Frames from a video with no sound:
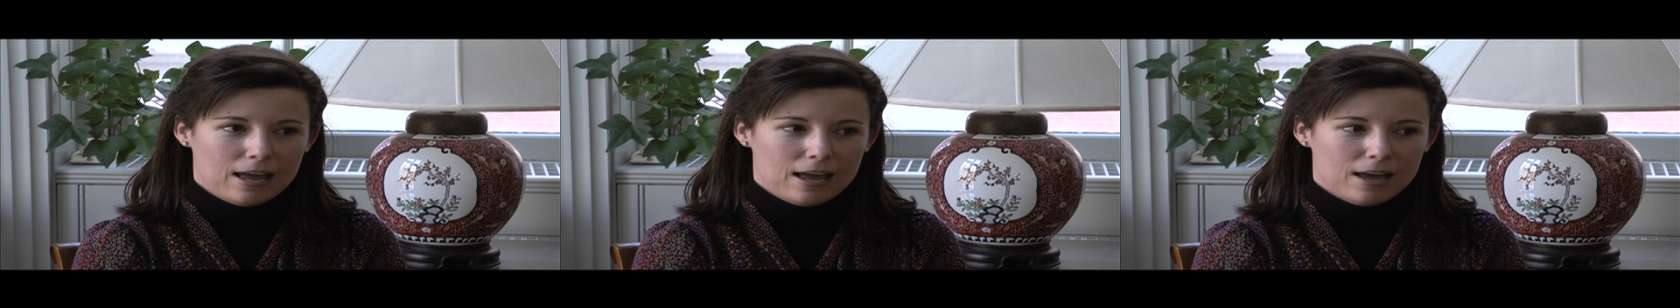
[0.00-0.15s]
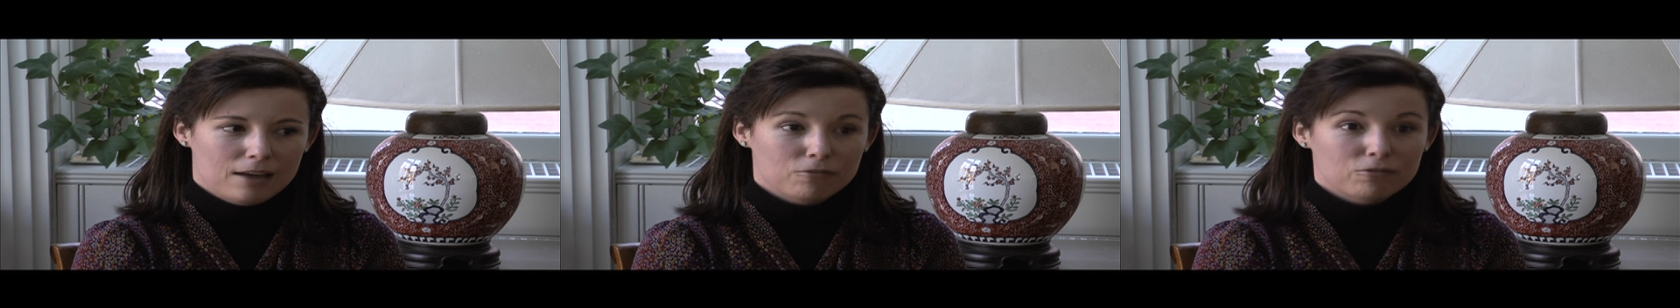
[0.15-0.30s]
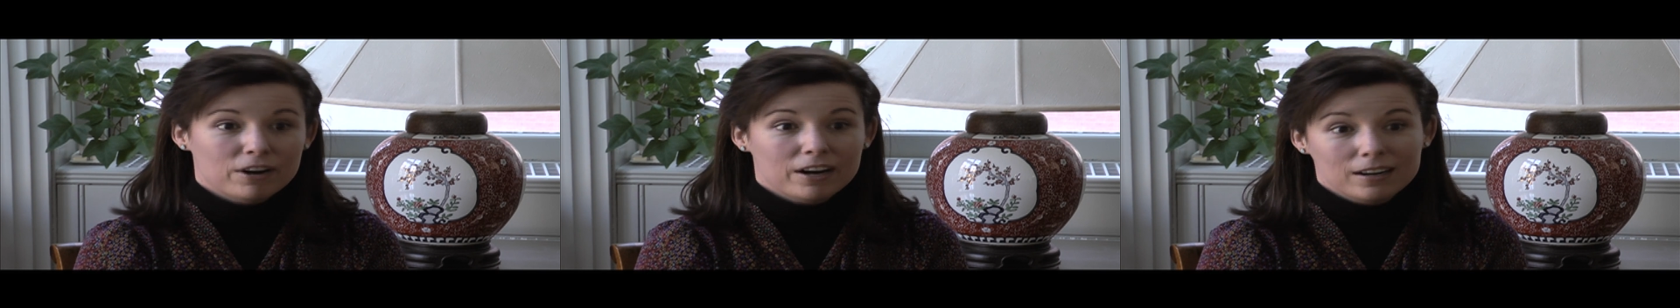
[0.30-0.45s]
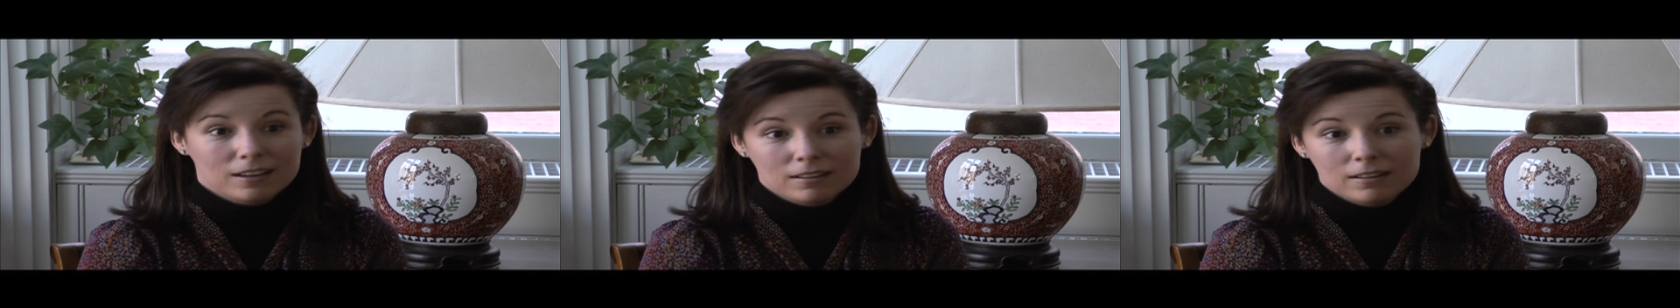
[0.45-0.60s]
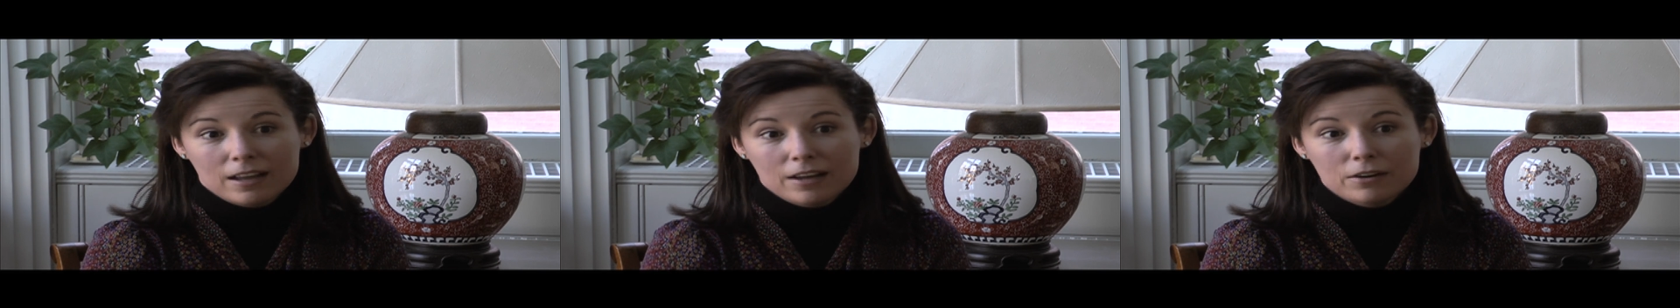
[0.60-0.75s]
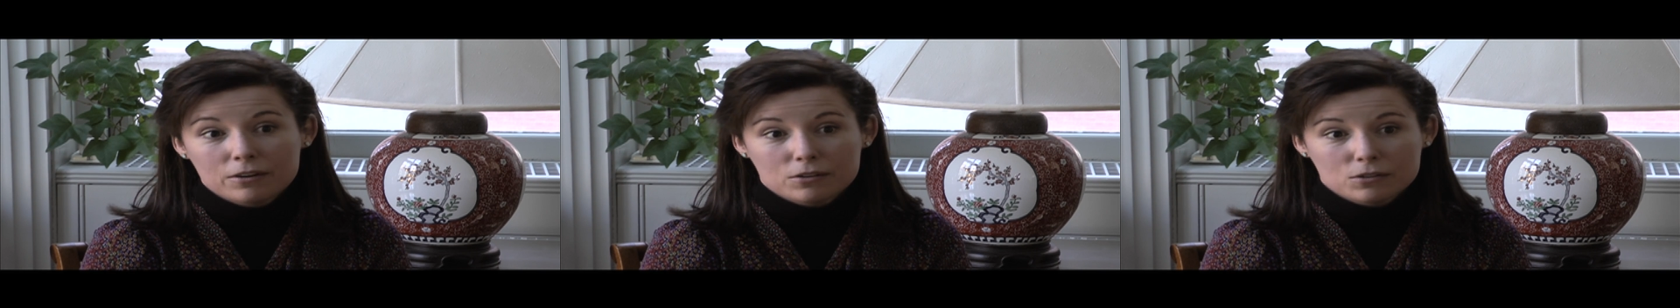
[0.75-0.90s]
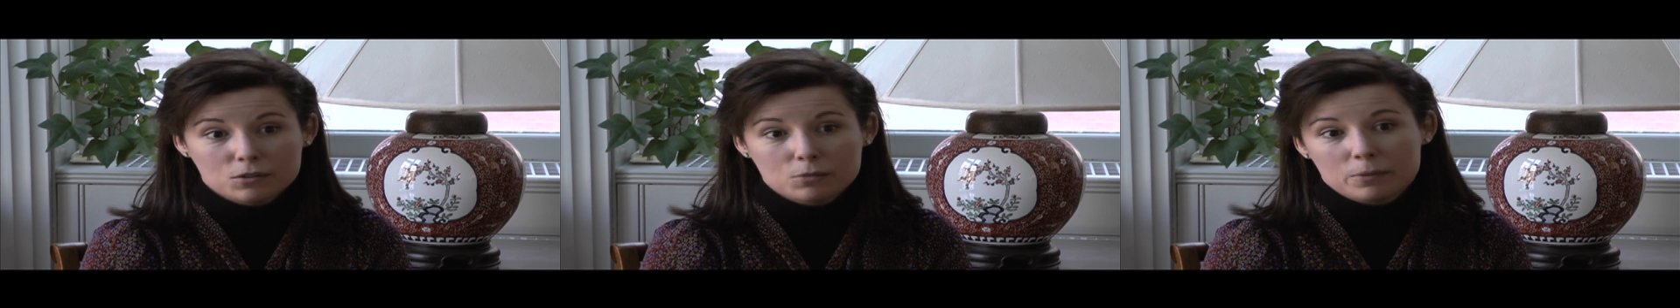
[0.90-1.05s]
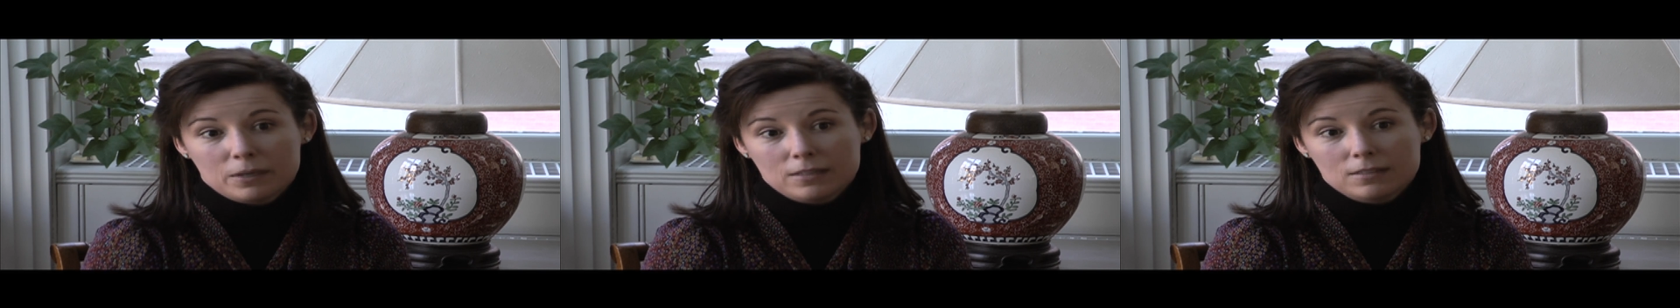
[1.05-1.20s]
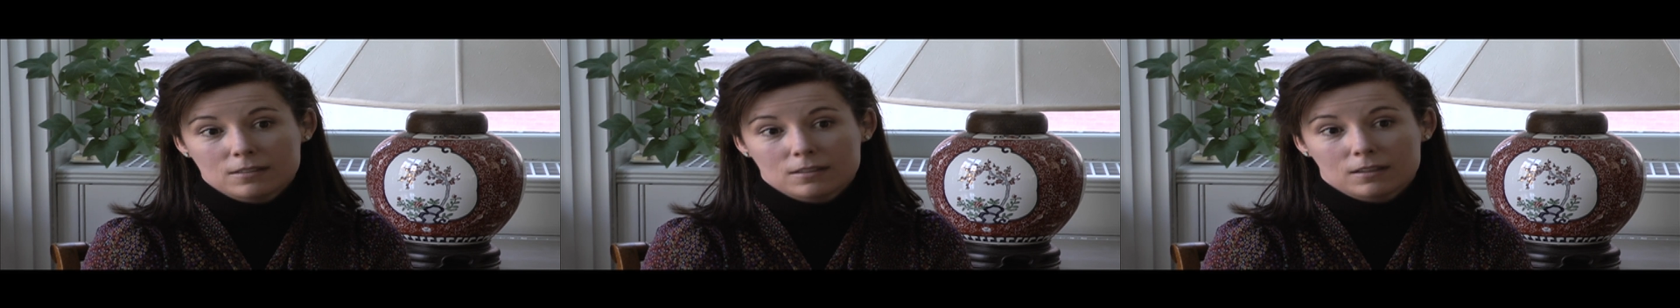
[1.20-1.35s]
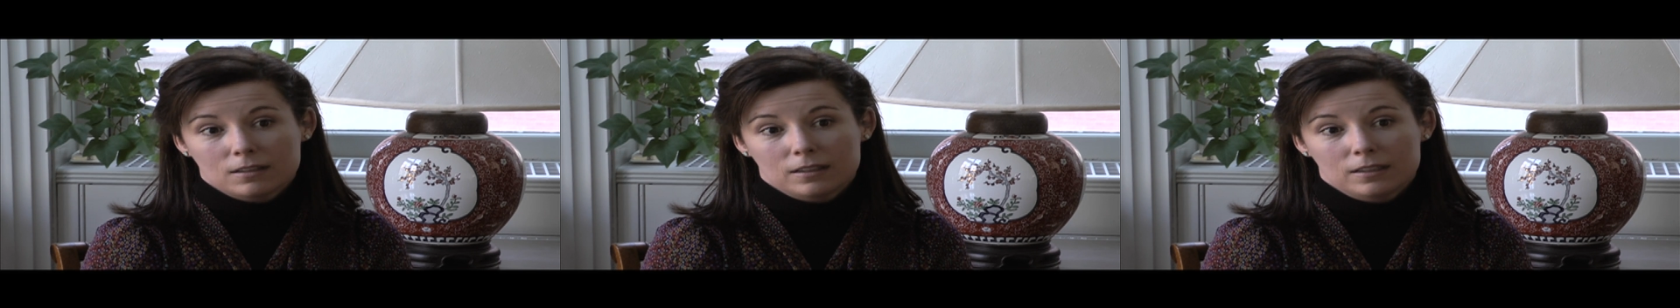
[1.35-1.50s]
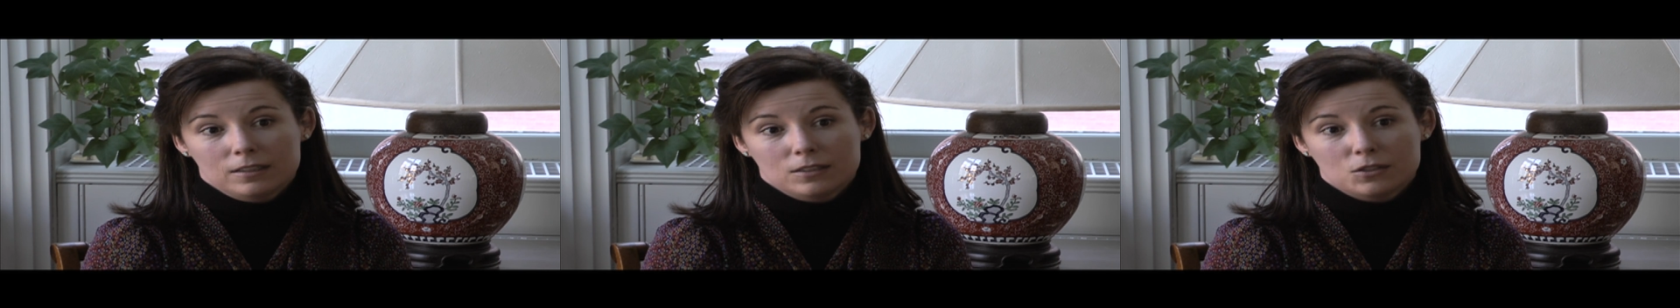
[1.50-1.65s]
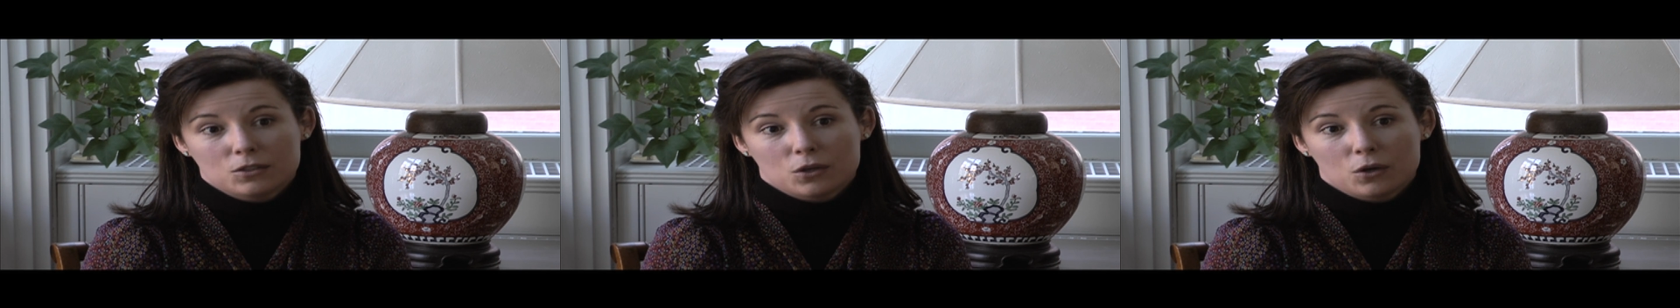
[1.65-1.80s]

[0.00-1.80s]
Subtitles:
and writing letters, basically.